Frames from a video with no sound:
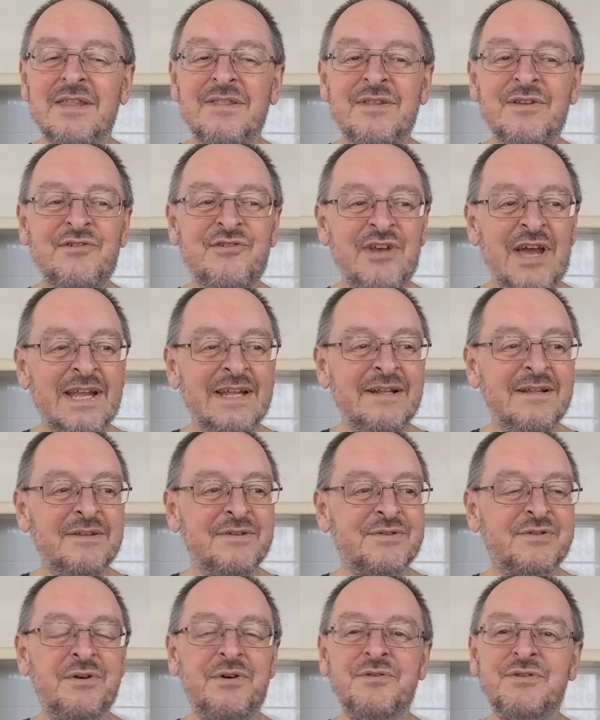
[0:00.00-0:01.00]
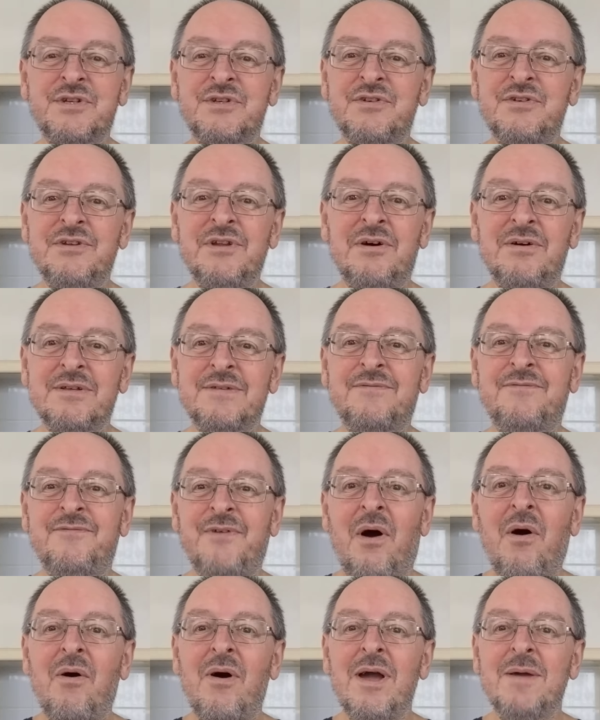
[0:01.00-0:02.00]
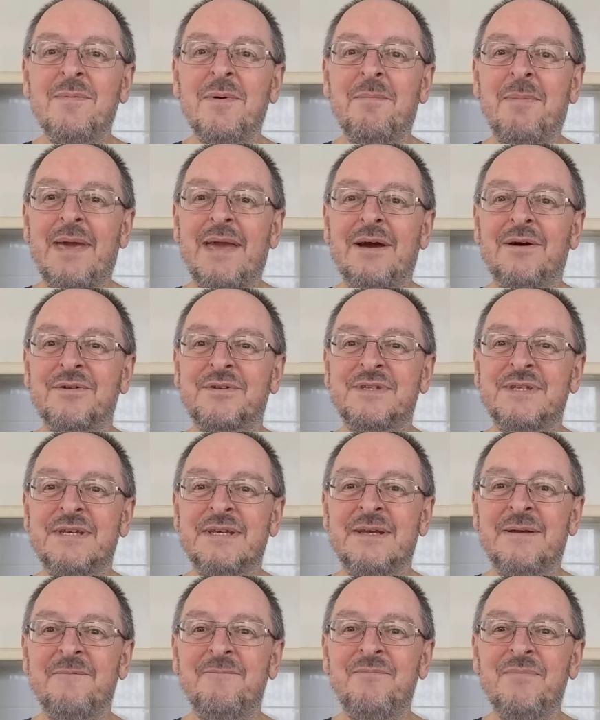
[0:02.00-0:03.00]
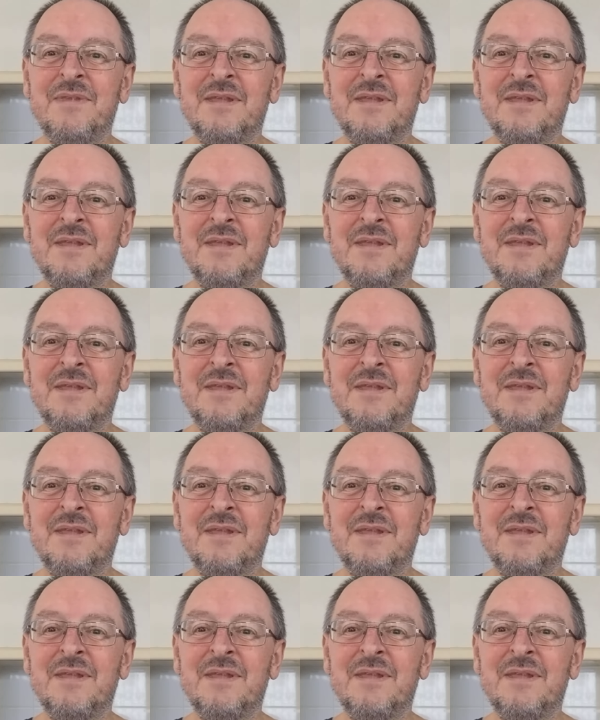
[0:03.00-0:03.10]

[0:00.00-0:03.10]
the channel has got such a nice vibe about it.